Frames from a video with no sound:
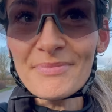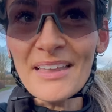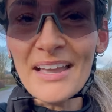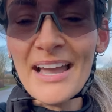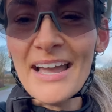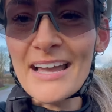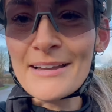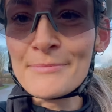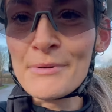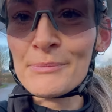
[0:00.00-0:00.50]

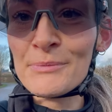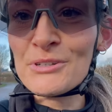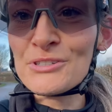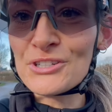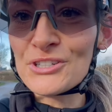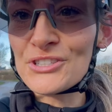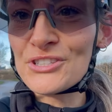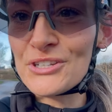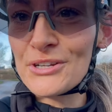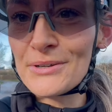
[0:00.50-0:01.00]
and we're
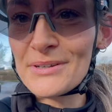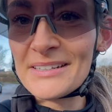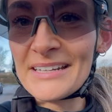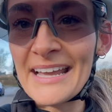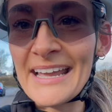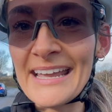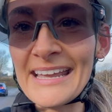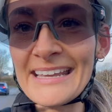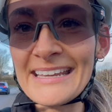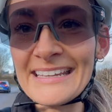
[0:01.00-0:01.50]
just doing
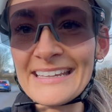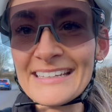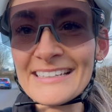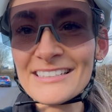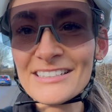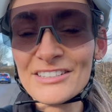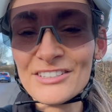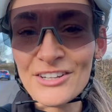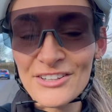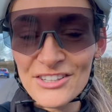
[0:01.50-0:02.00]

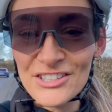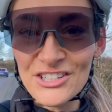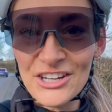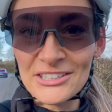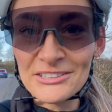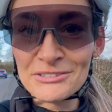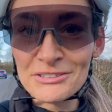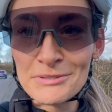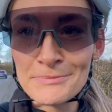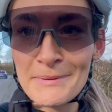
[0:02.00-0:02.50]
another
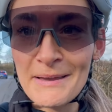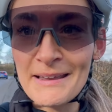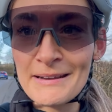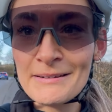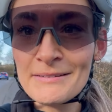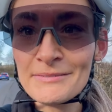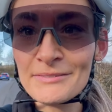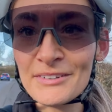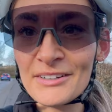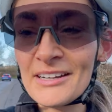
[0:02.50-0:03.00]
gentle spin.
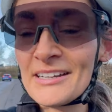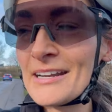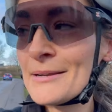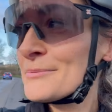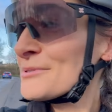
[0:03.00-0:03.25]
I'm gonna nip